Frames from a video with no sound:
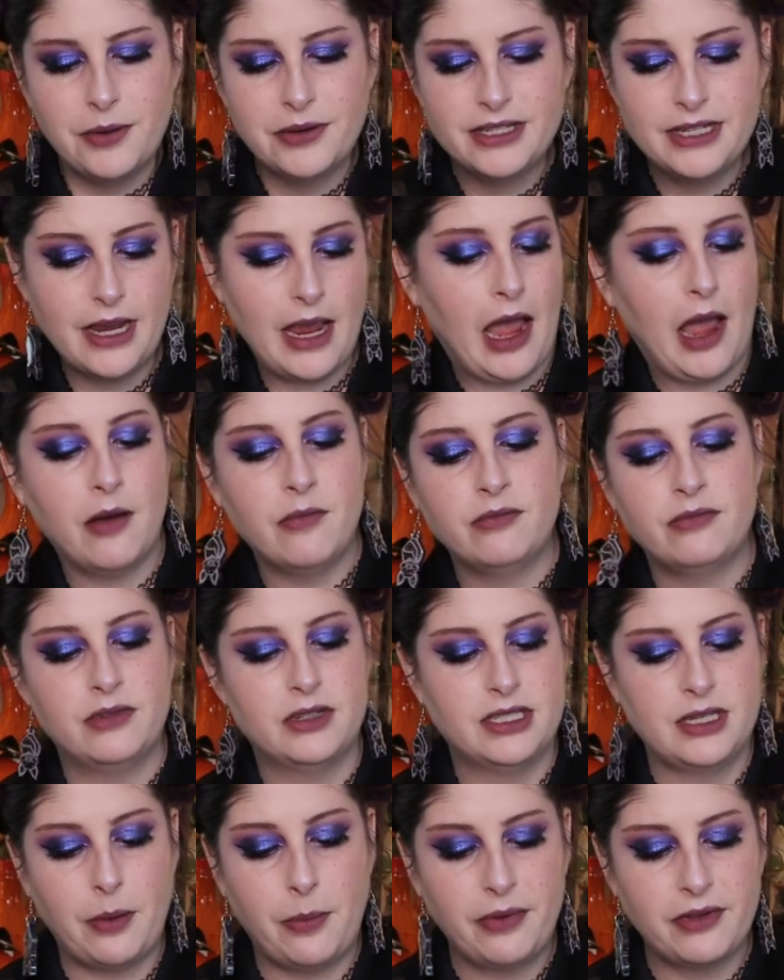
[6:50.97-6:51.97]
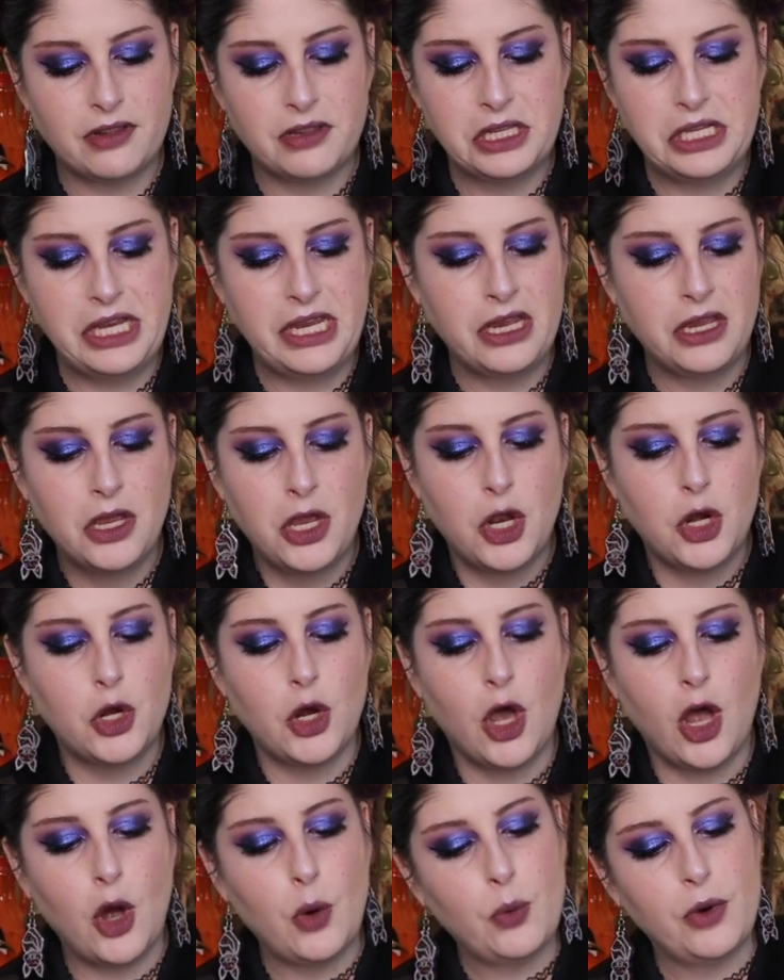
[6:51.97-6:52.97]
I would say I'm typically
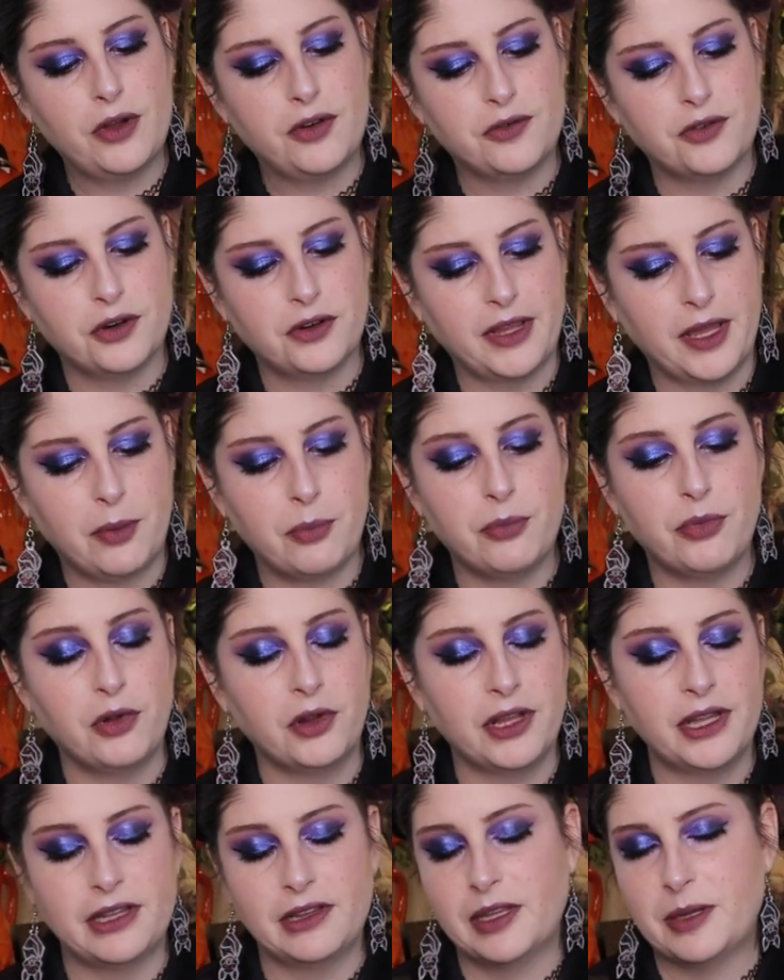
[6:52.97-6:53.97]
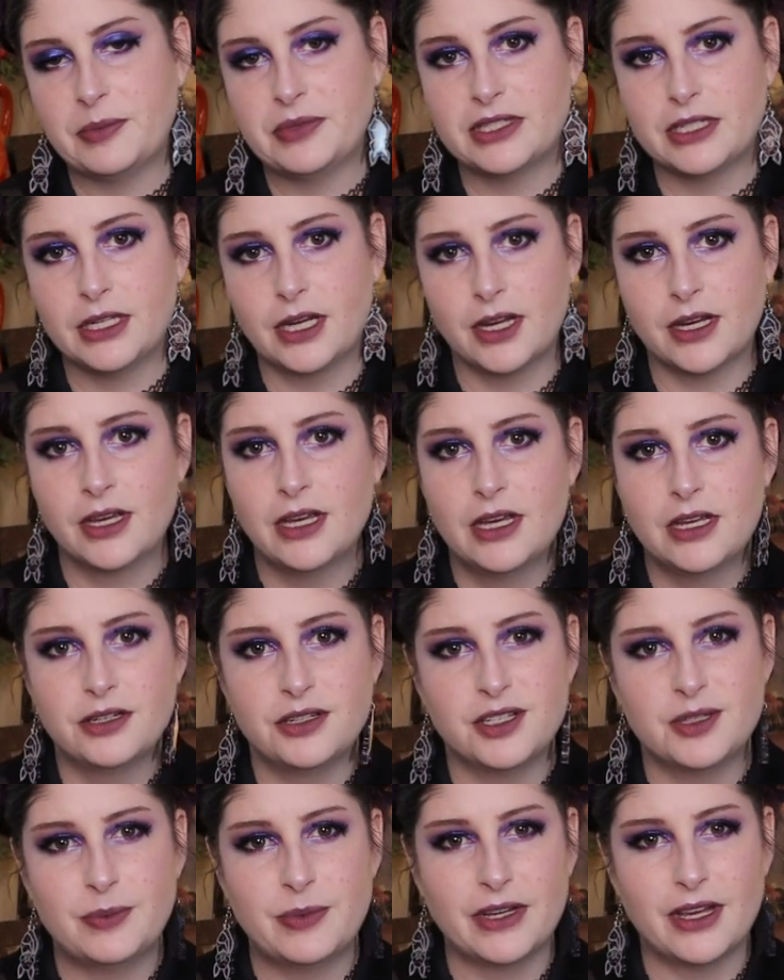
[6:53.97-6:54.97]
not one for like bullet lipstick
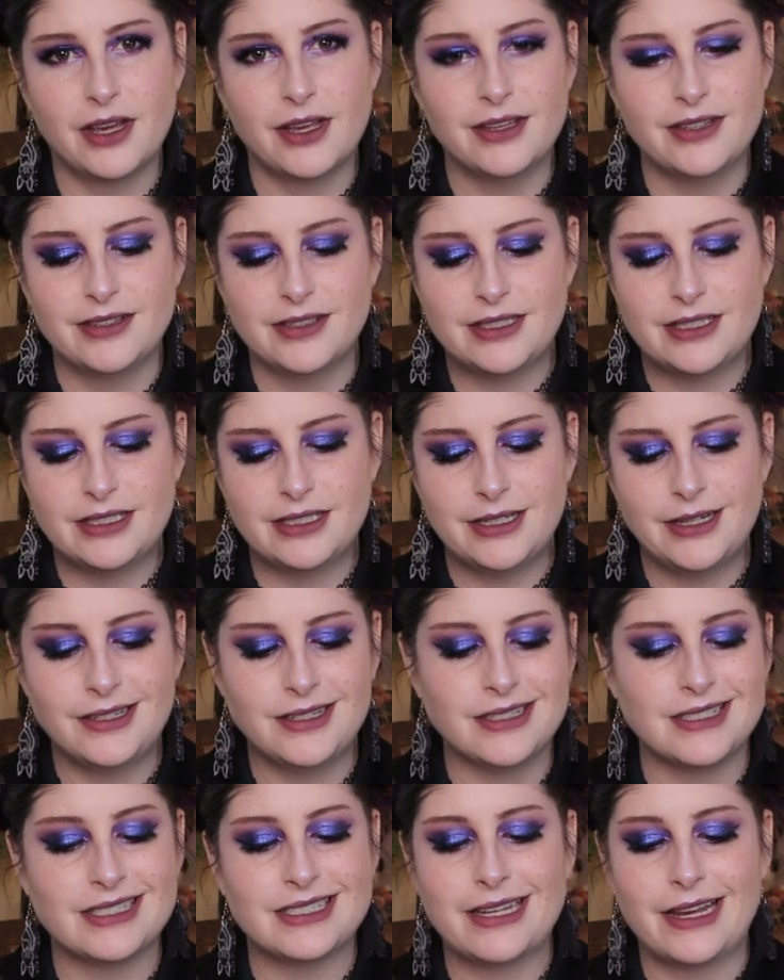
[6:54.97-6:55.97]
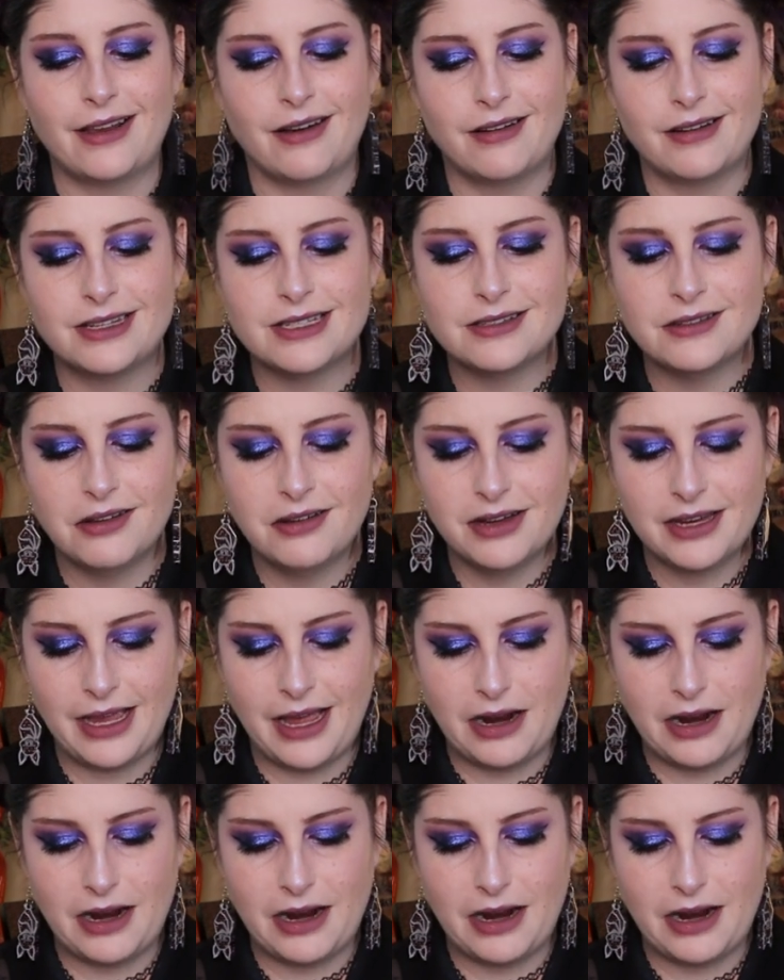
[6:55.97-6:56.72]
just because it doesn't stay on as long.